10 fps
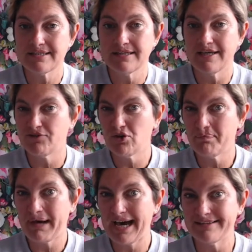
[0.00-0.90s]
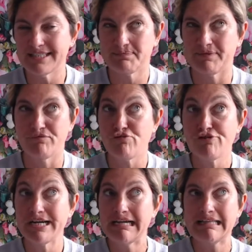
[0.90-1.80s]
if your pattern has been
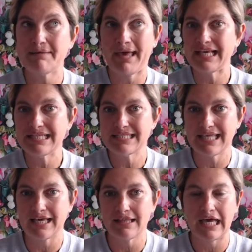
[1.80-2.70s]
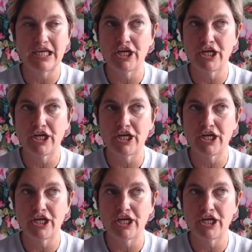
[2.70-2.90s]
really basic, like,